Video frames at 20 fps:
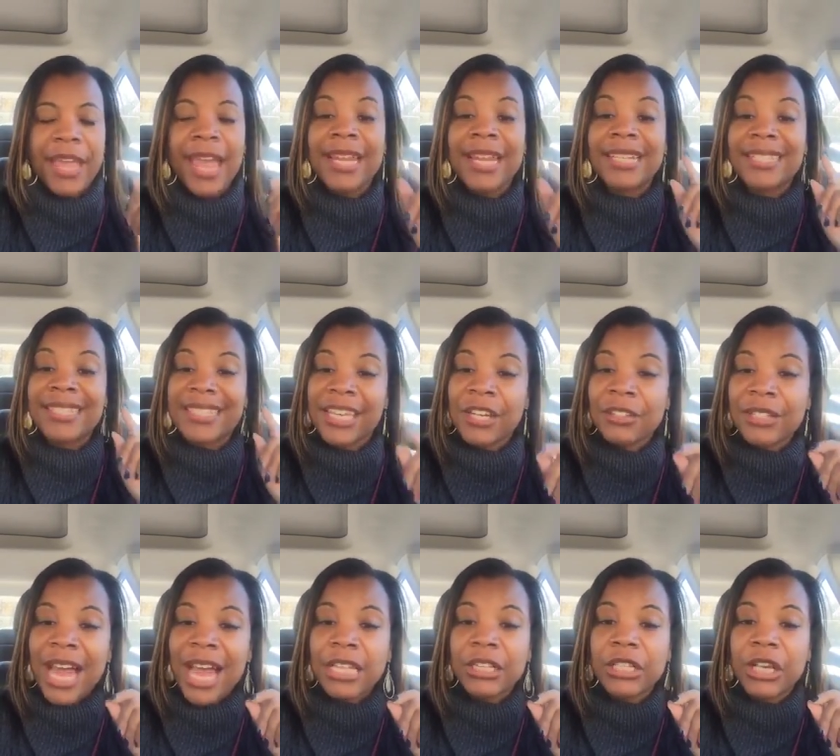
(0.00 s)
And
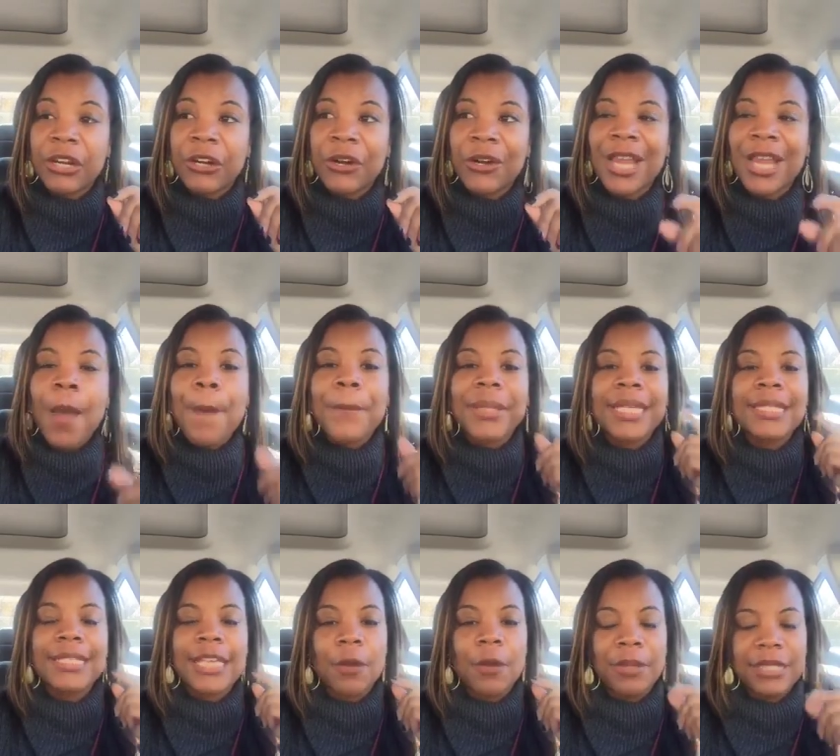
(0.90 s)
until I learn,
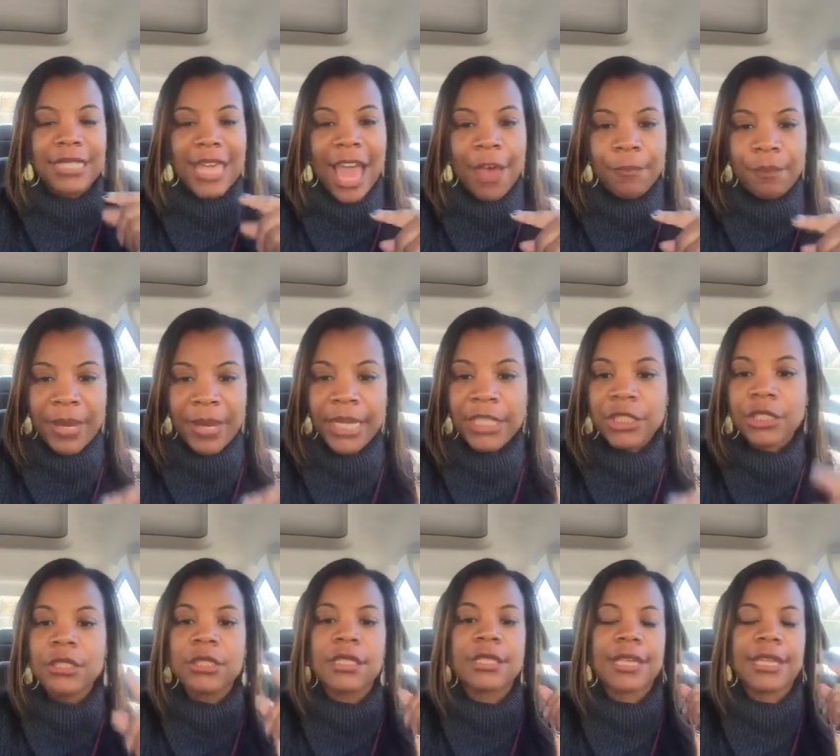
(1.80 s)
please help me to have
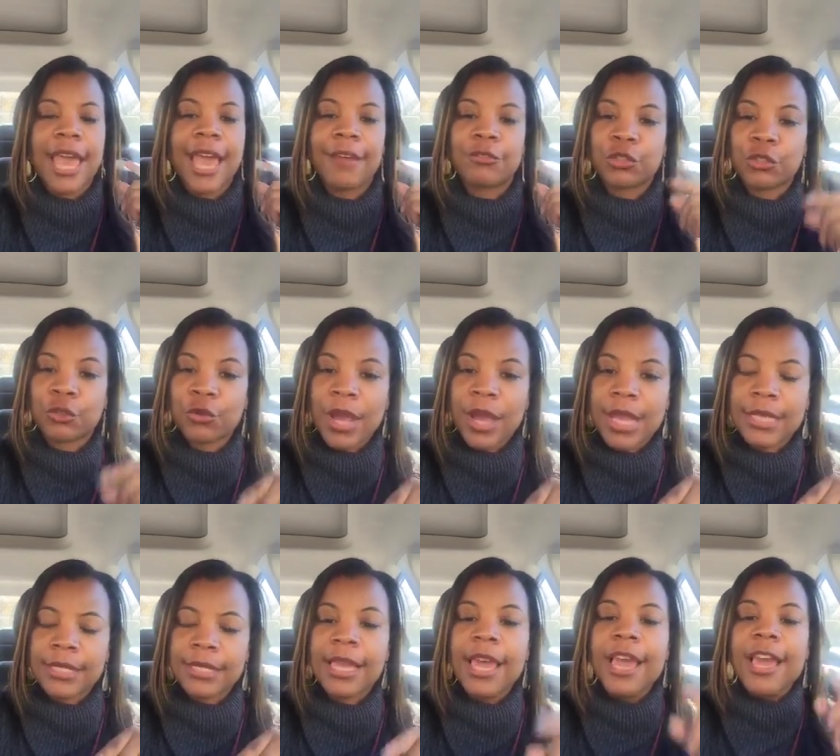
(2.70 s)
patience and to have
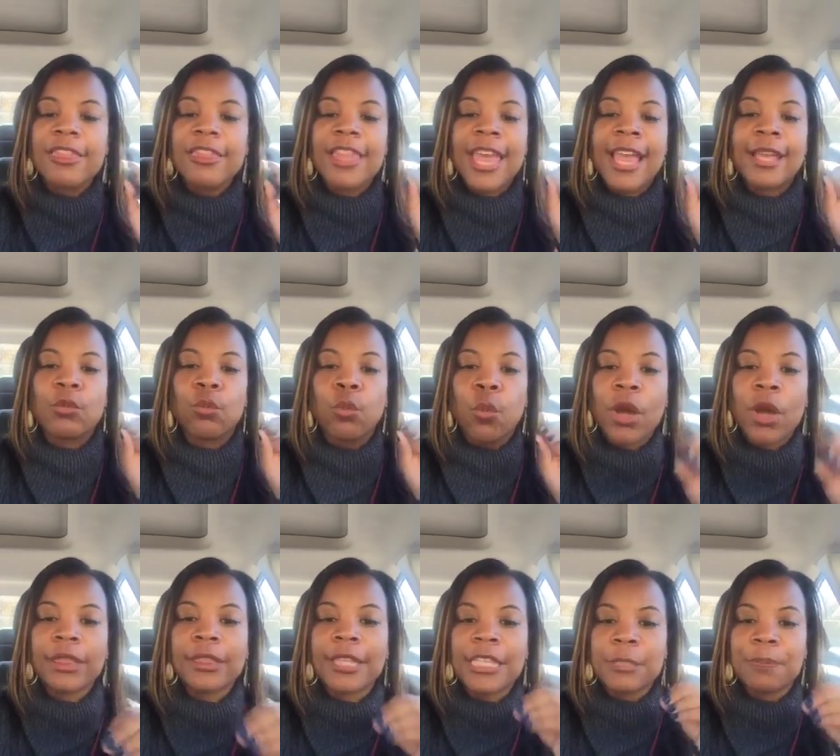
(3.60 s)
trust that
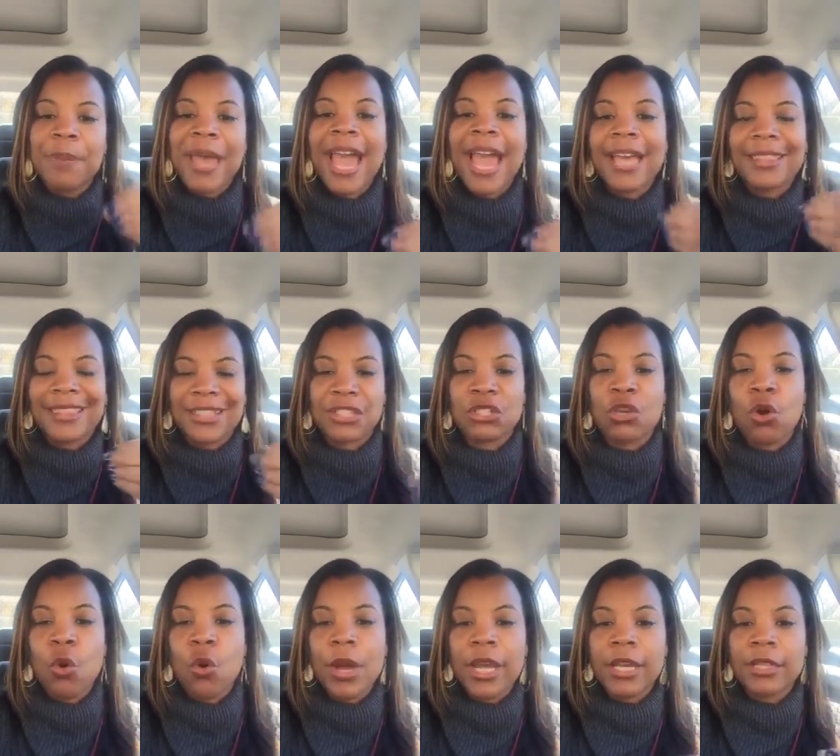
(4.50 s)
what this path is
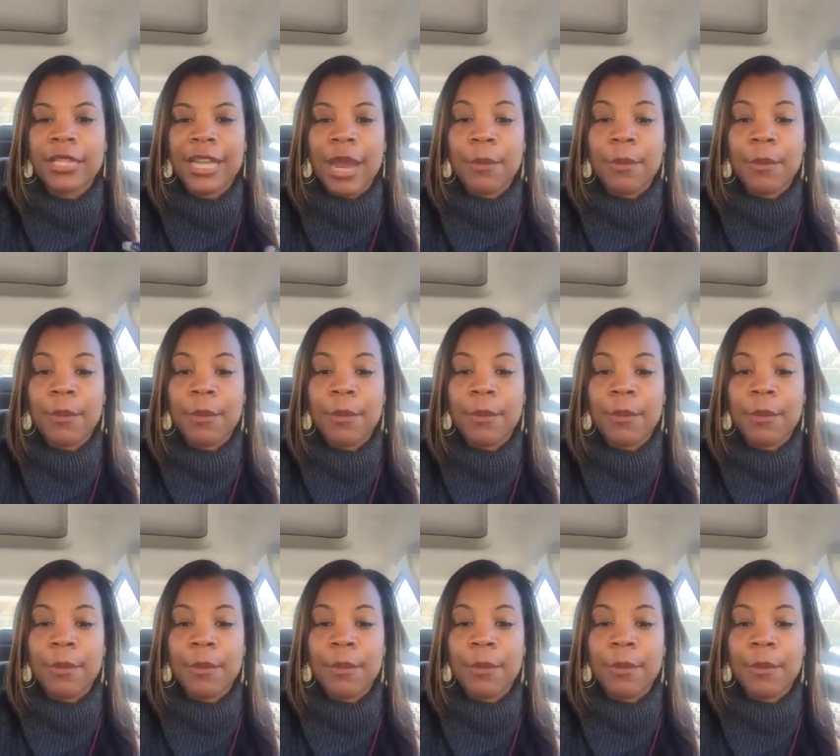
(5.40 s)
going,